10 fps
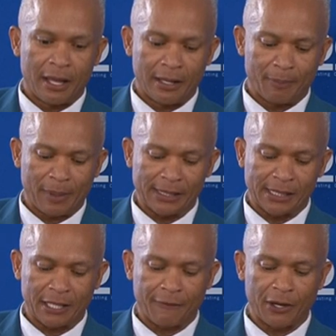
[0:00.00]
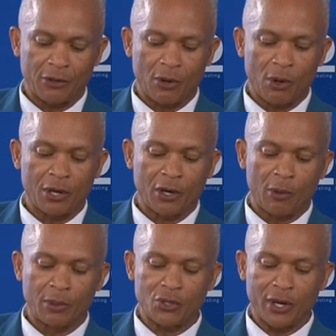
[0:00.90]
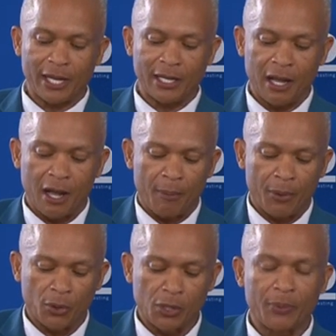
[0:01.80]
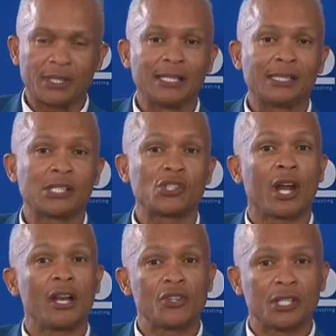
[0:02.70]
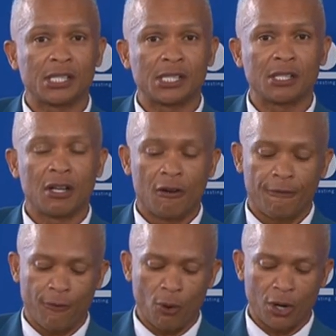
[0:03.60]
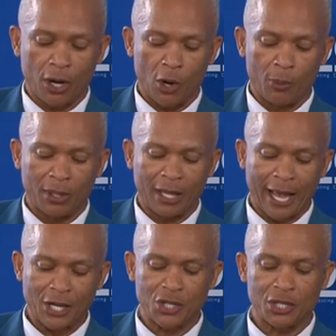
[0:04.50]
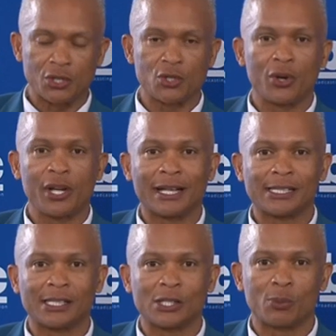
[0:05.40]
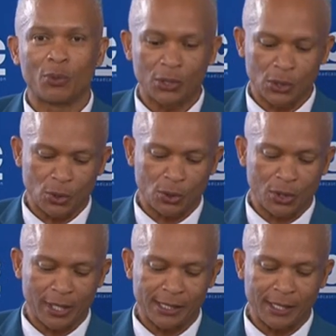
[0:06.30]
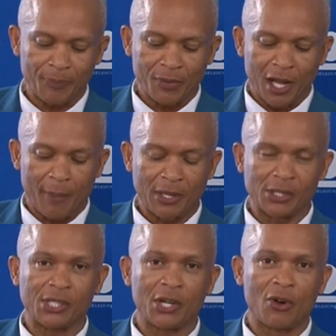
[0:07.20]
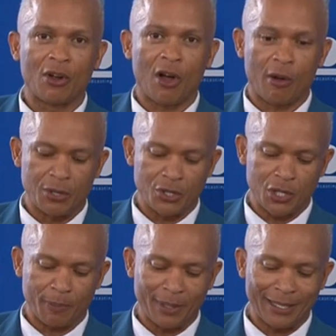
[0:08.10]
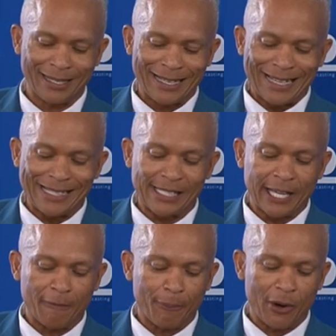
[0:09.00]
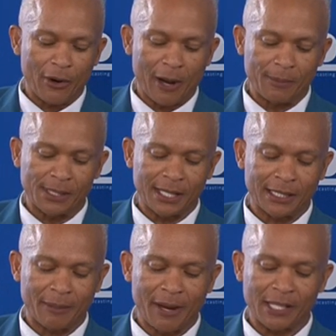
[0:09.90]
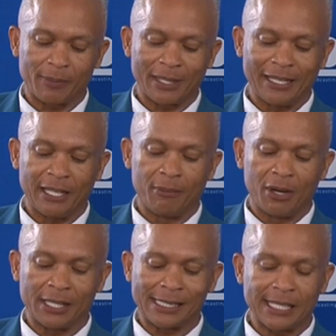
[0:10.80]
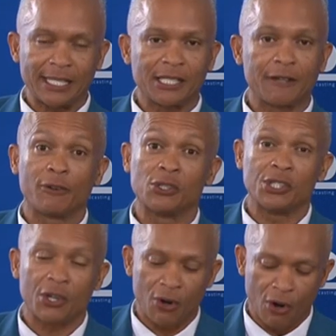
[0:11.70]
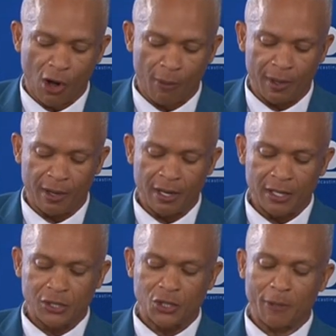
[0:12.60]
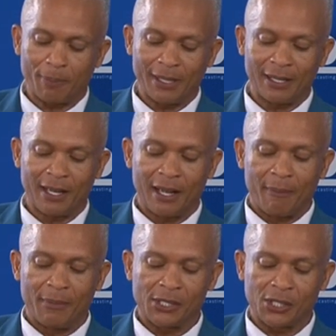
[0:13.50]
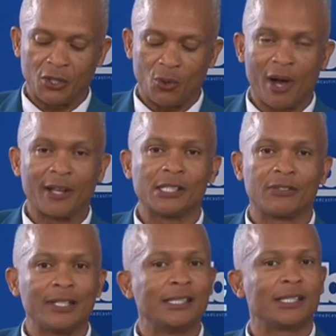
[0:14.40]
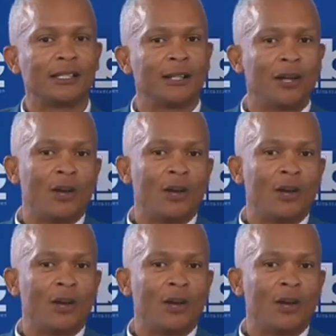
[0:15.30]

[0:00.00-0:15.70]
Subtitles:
and it plays a significant role in global trade, but also presents challenges for global action. Joining us this morning to talk to us about zero carbon shipping is the head of programs at the Mærsk Mc-Kinney Møller Center for Zero Carbon Shipping, Mr. Johan Svendsen.